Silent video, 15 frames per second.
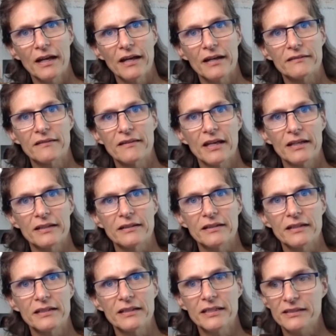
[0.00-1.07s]
And
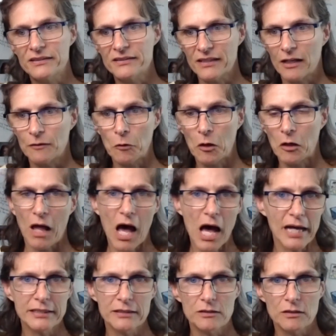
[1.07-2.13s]
then he said, well,
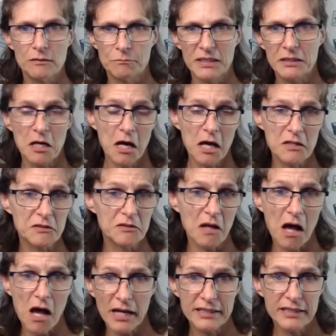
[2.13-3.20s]
because
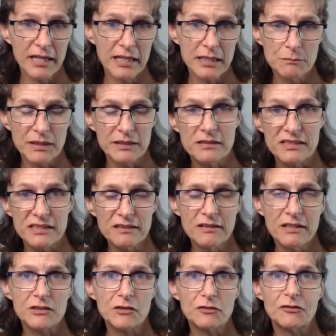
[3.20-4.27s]
I came and
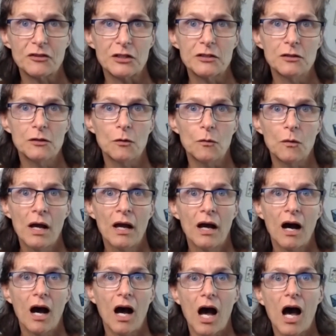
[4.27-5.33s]
did this for you,
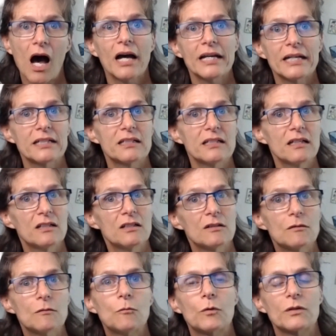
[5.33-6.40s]
I
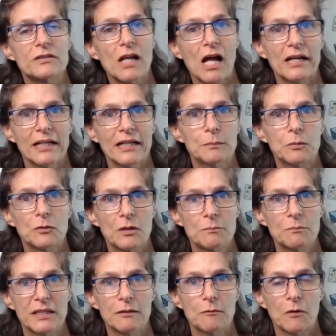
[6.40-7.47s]
was not able
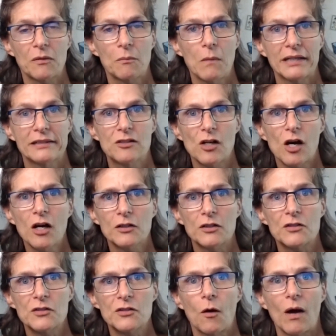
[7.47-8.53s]
to be with my
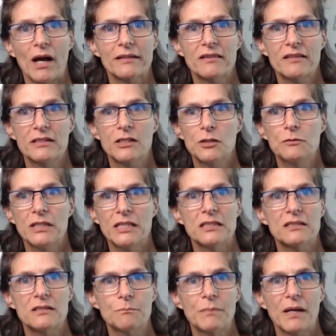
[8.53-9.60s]
daughter, so I think you
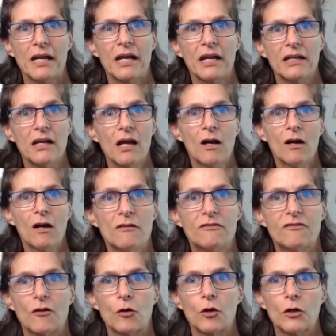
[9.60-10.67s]
need to pay
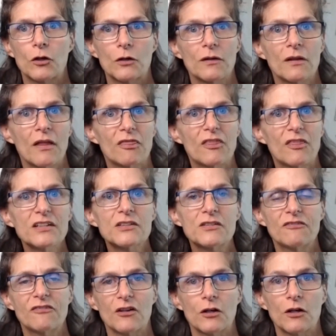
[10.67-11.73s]
for
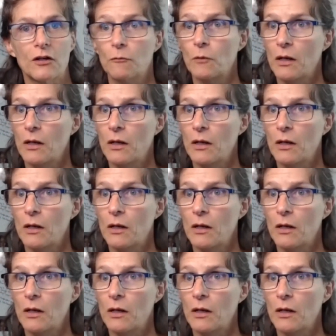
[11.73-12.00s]
this for her.